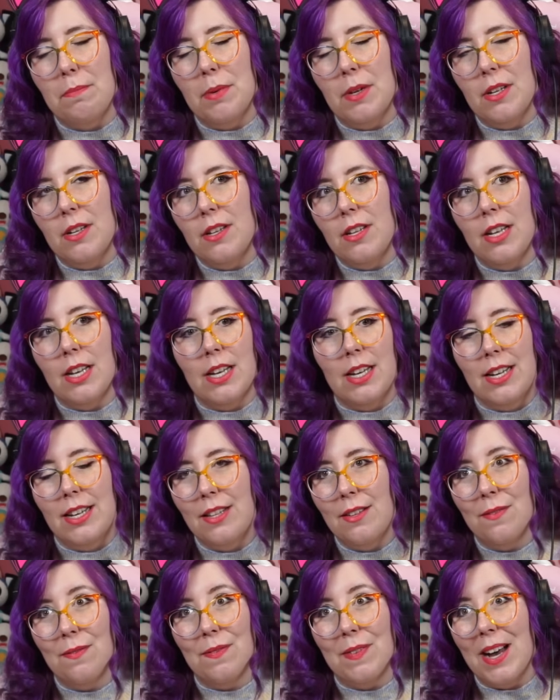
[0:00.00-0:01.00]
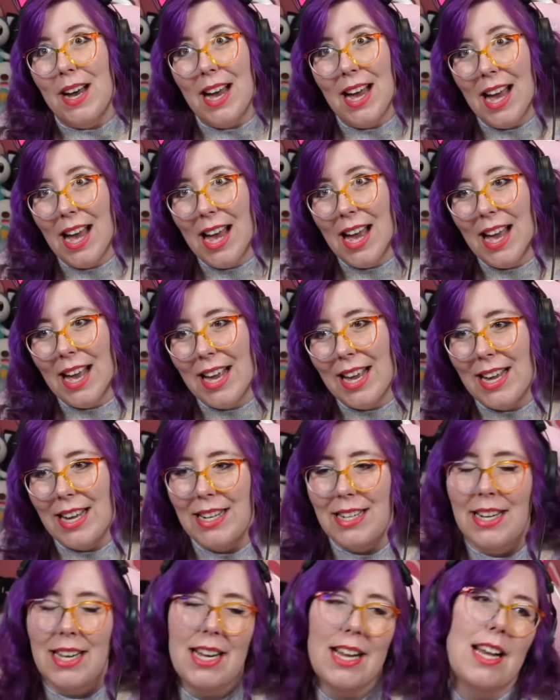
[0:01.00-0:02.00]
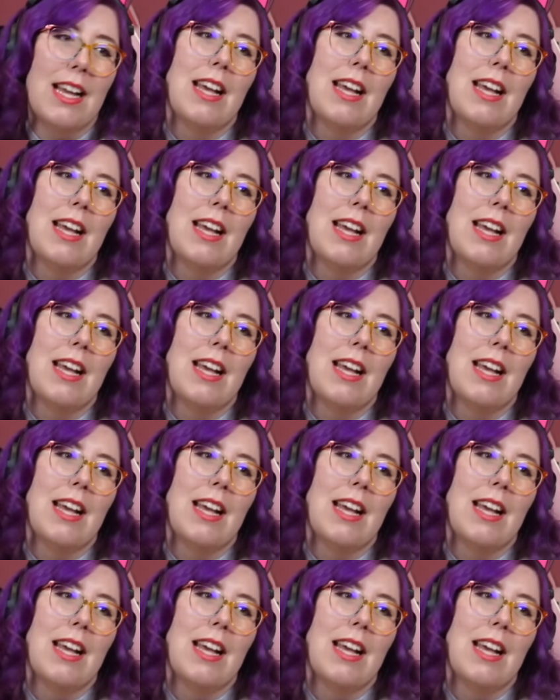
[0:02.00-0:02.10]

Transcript: but it's fine.